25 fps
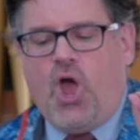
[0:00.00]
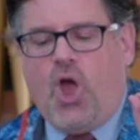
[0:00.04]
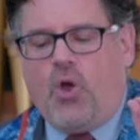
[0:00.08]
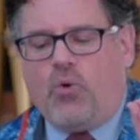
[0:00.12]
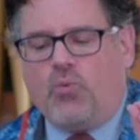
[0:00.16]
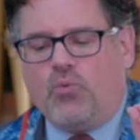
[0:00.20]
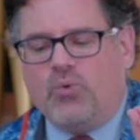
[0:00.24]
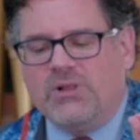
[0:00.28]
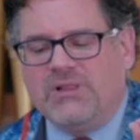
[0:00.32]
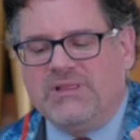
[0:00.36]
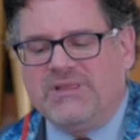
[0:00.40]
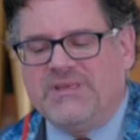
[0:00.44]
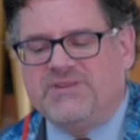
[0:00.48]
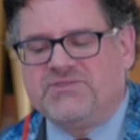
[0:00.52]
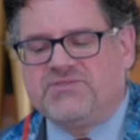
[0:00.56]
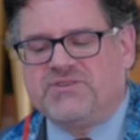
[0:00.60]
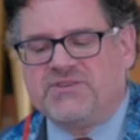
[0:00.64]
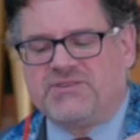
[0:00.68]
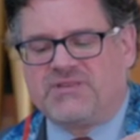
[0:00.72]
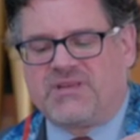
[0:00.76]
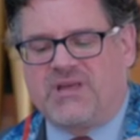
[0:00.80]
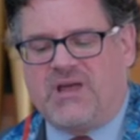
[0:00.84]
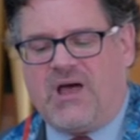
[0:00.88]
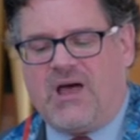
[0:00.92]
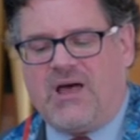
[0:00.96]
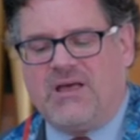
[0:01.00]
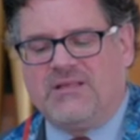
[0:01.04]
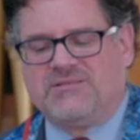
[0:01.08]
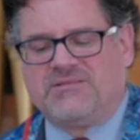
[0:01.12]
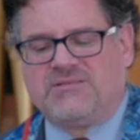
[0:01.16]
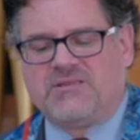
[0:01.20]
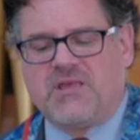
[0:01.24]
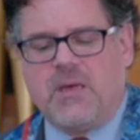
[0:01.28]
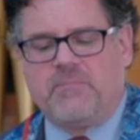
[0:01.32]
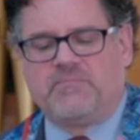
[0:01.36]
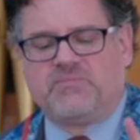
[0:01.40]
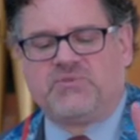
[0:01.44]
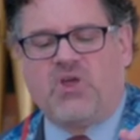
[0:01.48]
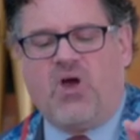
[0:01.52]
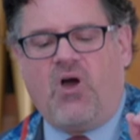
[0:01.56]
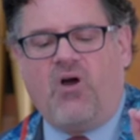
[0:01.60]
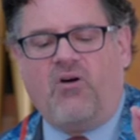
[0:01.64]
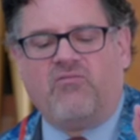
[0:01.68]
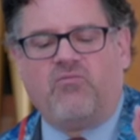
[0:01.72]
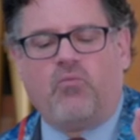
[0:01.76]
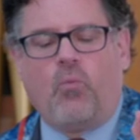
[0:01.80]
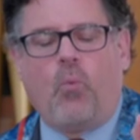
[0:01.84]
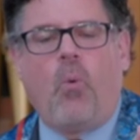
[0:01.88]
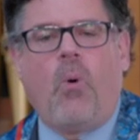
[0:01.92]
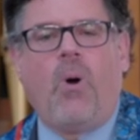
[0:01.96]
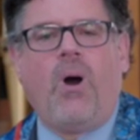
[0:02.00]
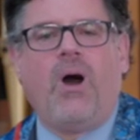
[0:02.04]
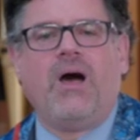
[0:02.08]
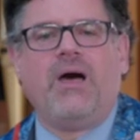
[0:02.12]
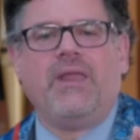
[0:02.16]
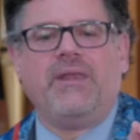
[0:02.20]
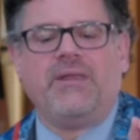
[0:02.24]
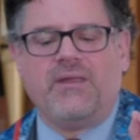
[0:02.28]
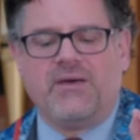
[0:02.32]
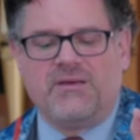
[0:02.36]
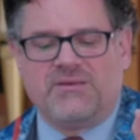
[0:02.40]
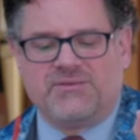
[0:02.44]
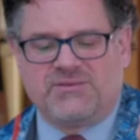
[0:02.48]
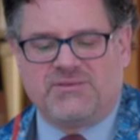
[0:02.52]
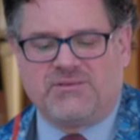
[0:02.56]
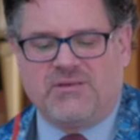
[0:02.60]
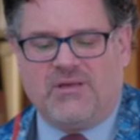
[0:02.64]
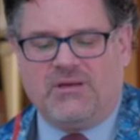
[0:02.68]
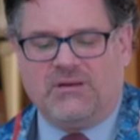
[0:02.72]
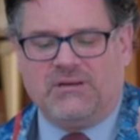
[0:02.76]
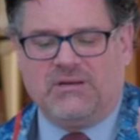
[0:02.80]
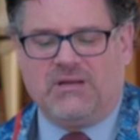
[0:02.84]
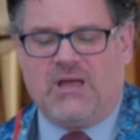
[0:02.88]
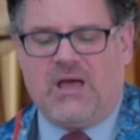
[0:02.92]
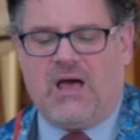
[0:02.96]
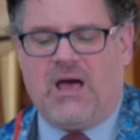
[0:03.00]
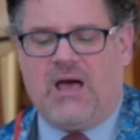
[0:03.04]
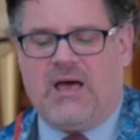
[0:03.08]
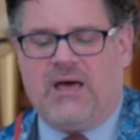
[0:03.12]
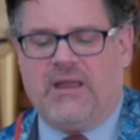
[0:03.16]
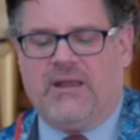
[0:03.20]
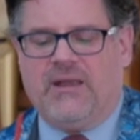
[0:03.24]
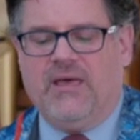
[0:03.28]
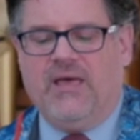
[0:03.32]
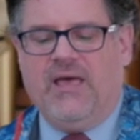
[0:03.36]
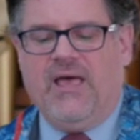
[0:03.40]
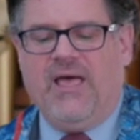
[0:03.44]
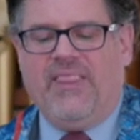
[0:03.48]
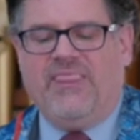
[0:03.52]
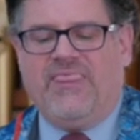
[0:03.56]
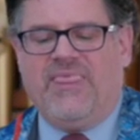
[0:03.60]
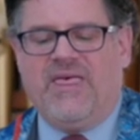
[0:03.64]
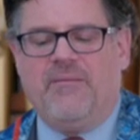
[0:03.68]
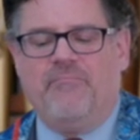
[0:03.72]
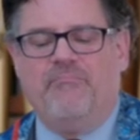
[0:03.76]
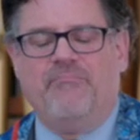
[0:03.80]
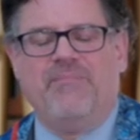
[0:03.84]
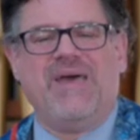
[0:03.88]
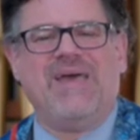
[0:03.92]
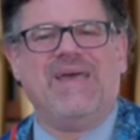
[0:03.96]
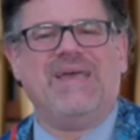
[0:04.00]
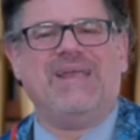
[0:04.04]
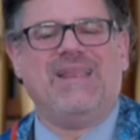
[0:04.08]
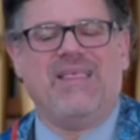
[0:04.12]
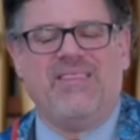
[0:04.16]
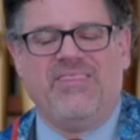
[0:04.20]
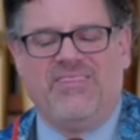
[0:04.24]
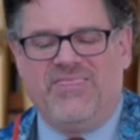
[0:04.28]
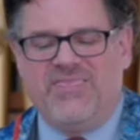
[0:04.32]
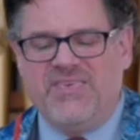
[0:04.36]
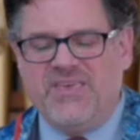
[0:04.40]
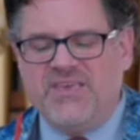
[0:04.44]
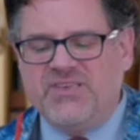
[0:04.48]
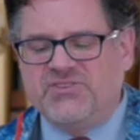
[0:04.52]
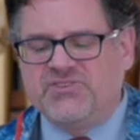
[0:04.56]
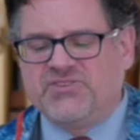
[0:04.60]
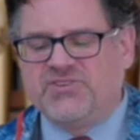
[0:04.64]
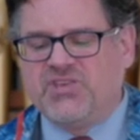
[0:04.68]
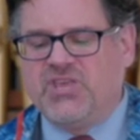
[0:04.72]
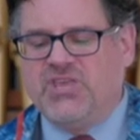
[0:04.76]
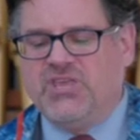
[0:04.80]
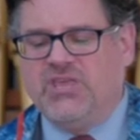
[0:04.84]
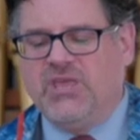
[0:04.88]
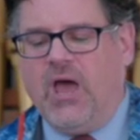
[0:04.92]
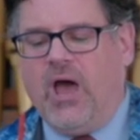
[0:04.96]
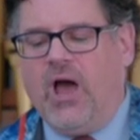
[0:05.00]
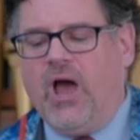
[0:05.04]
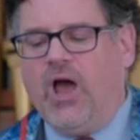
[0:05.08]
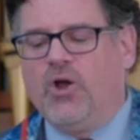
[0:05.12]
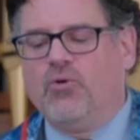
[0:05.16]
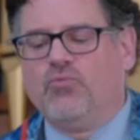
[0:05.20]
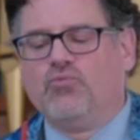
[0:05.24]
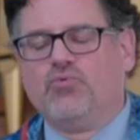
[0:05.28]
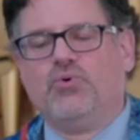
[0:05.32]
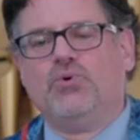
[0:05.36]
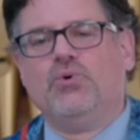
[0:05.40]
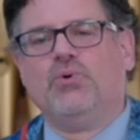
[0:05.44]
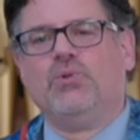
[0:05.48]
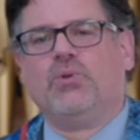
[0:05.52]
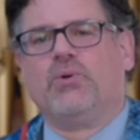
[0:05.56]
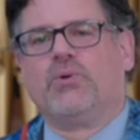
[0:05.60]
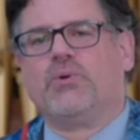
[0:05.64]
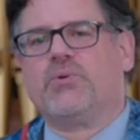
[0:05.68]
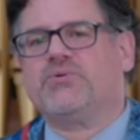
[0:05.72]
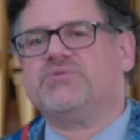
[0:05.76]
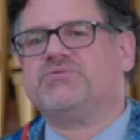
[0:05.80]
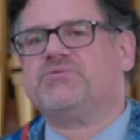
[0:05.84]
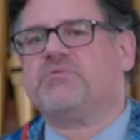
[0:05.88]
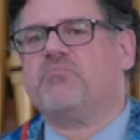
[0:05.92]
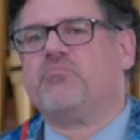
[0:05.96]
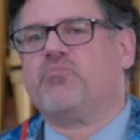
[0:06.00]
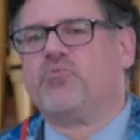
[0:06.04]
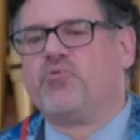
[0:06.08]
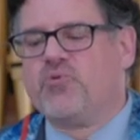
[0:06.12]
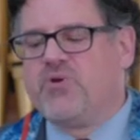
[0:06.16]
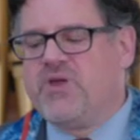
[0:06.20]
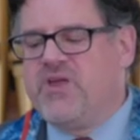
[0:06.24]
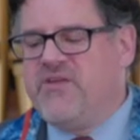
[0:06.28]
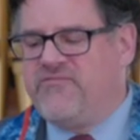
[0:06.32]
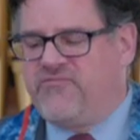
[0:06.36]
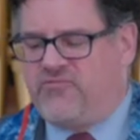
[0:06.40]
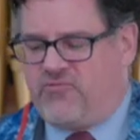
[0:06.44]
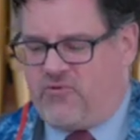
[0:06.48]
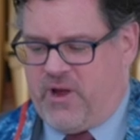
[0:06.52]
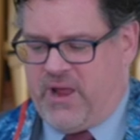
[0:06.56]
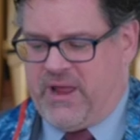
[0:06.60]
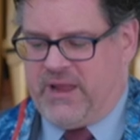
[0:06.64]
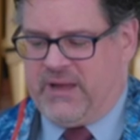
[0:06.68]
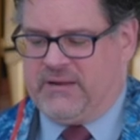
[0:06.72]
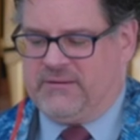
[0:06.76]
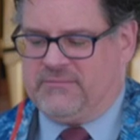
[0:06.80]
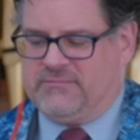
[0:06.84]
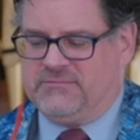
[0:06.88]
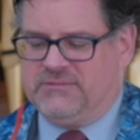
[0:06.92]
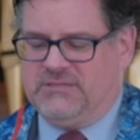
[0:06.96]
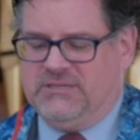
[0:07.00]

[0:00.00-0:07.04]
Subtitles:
religious concept of one sun god that made this young ruler's brief reign